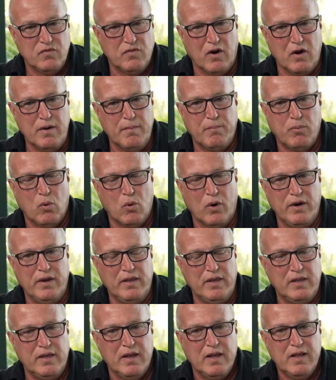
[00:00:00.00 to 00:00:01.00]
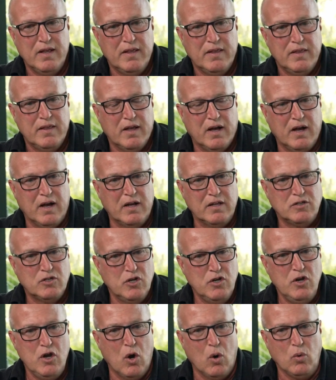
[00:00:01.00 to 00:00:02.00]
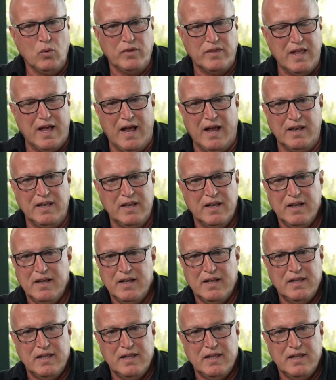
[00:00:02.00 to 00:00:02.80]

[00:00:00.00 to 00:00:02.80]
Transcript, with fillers: very important to note that